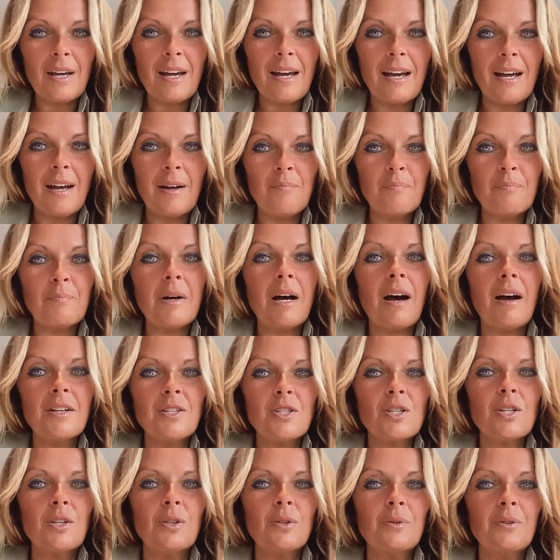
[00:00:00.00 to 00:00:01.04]
But I
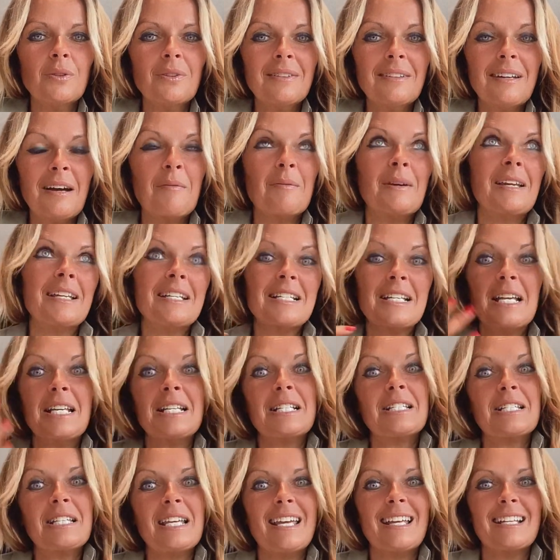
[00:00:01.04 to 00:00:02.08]
do, I mean,
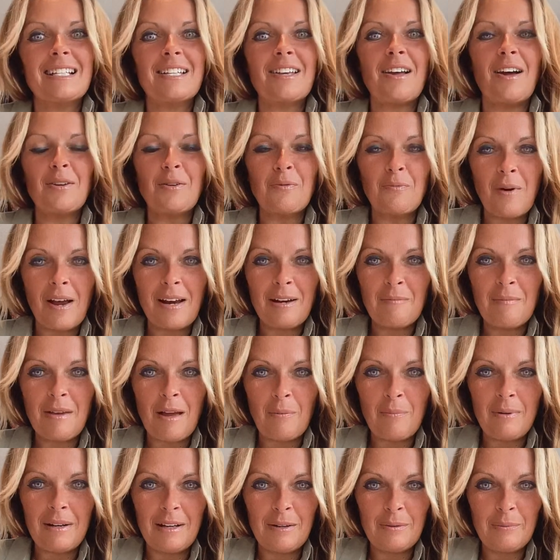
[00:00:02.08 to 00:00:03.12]
it's kind of welling me
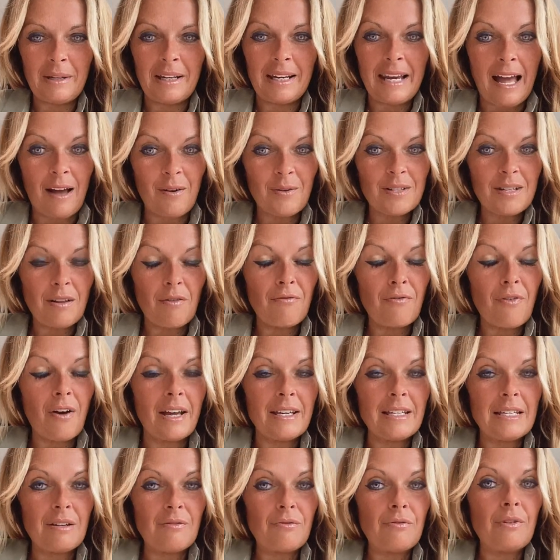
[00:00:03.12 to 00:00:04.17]
up a little bit now, because I
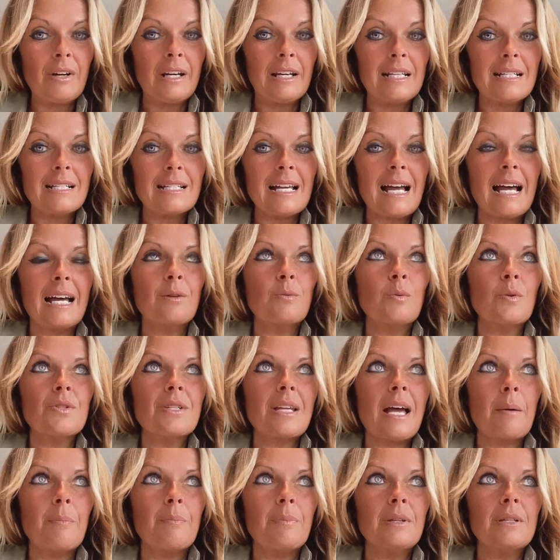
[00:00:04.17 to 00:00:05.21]
find it really sad what's
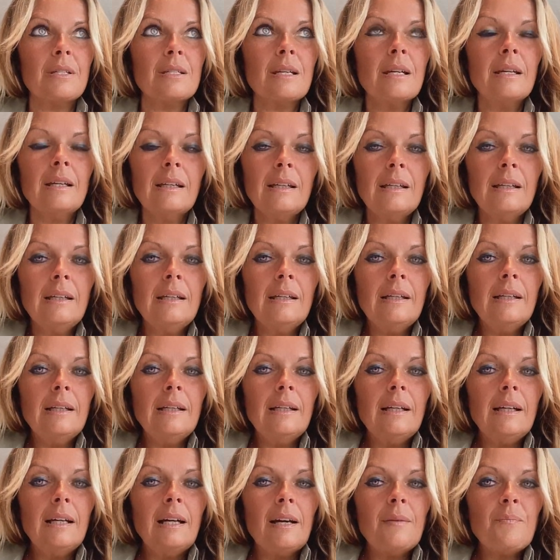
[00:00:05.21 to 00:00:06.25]
happened.
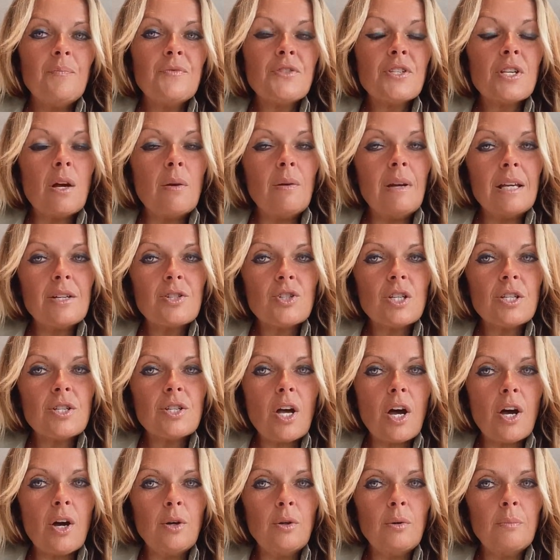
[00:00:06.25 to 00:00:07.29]
So let's just
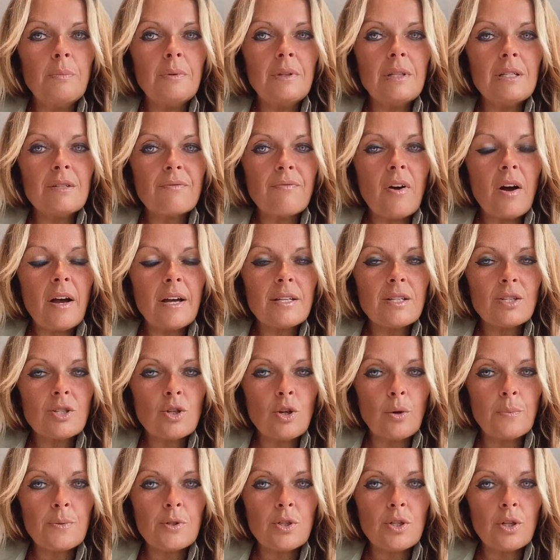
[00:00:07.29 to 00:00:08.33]
hope these fires
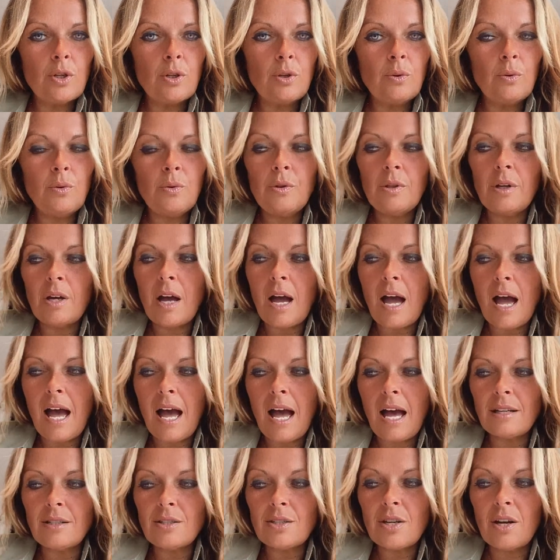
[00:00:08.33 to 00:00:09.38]
stop soon
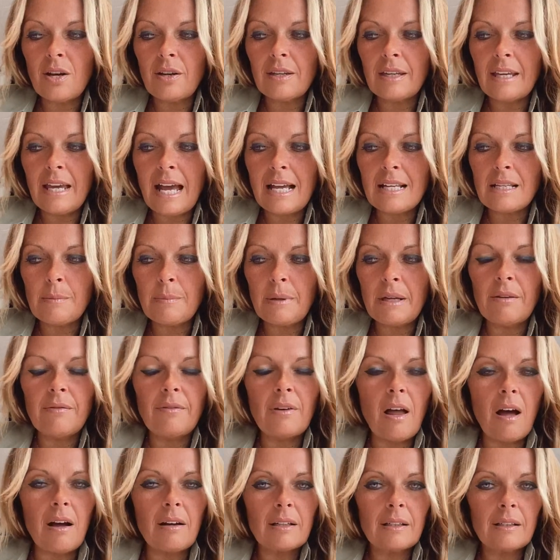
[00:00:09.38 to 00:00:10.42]
and Turkey has a bit of
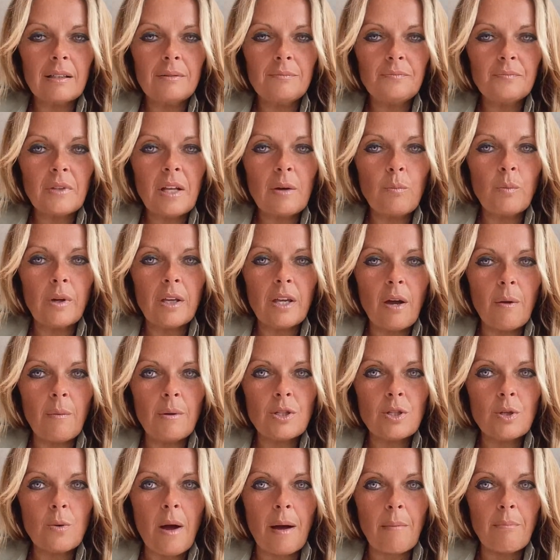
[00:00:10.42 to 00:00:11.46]
luck and we go
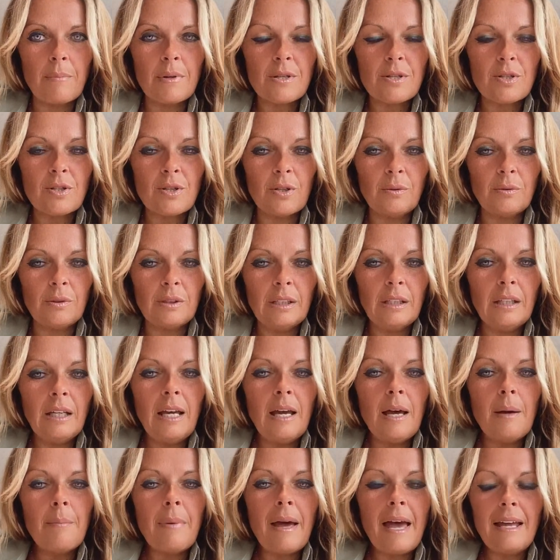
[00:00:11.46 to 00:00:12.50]
into amber soon.
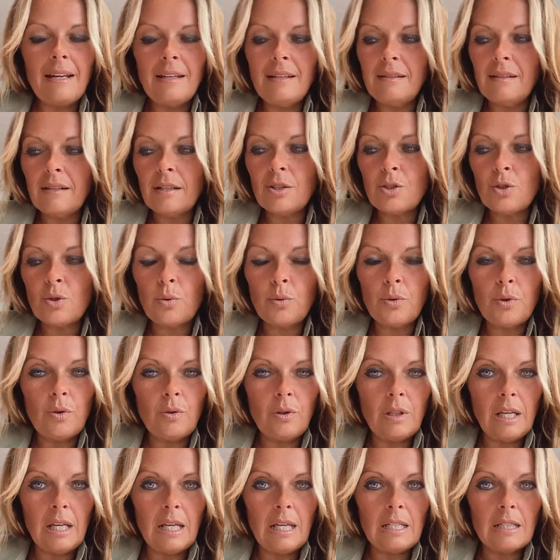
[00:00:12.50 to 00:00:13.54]
But anything at all you
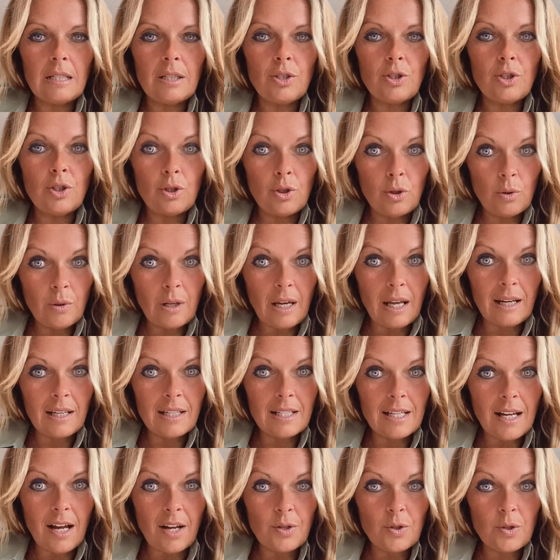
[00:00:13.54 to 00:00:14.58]
need, do get in
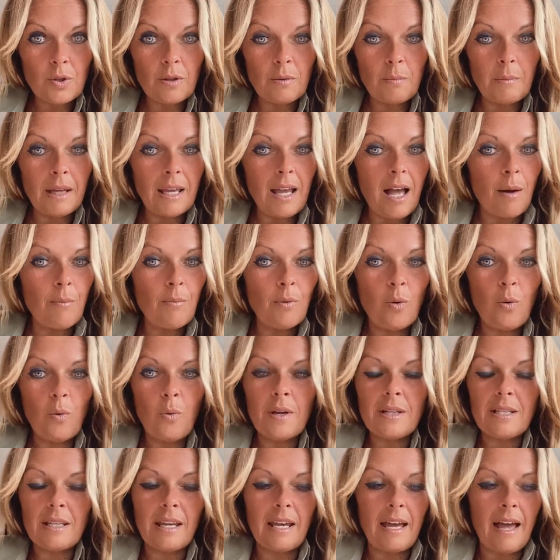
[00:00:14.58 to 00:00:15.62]
touch with me. I'm
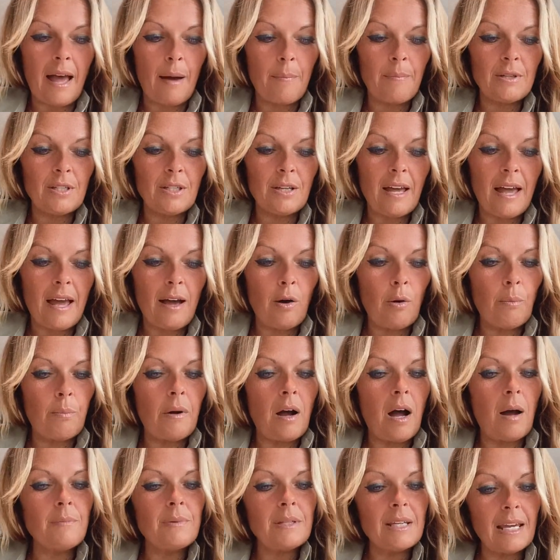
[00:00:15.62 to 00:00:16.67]
always here, happy to help.
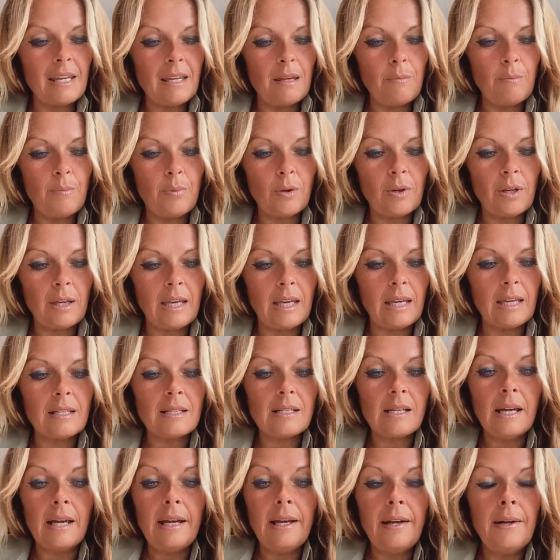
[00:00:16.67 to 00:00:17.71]
I'm taking bookings
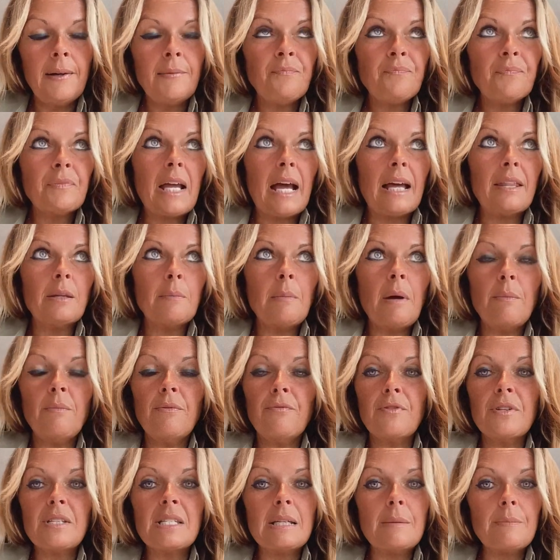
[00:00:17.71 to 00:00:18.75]
at the moment
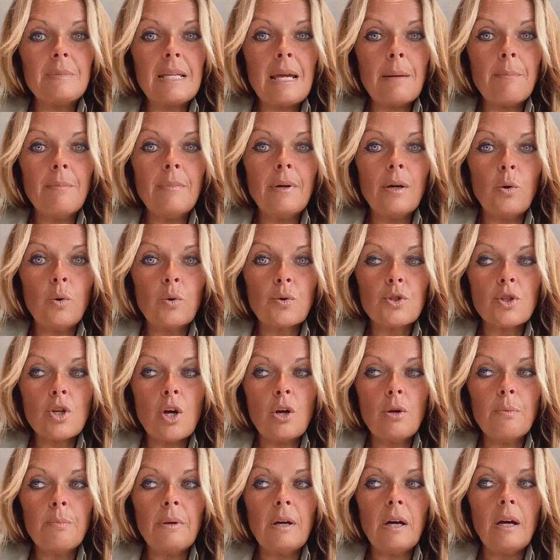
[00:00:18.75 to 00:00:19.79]
for September,
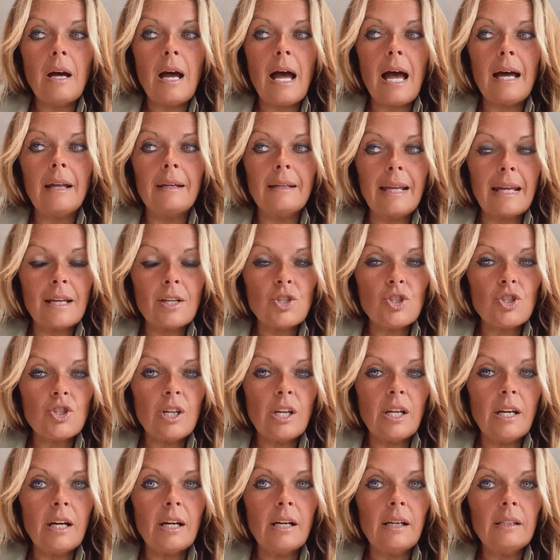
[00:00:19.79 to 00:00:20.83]
October and next
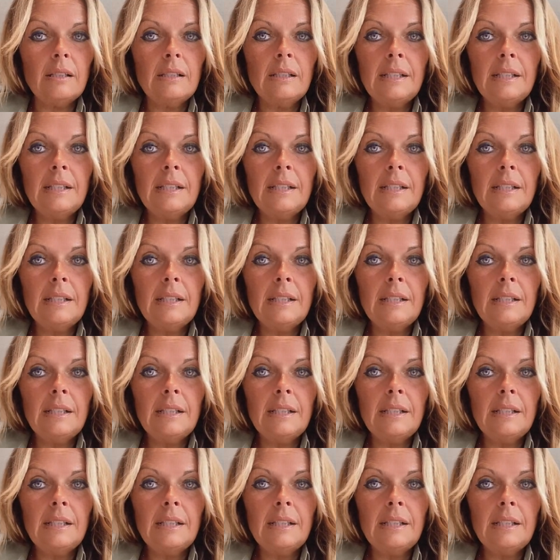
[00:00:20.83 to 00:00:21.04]
year.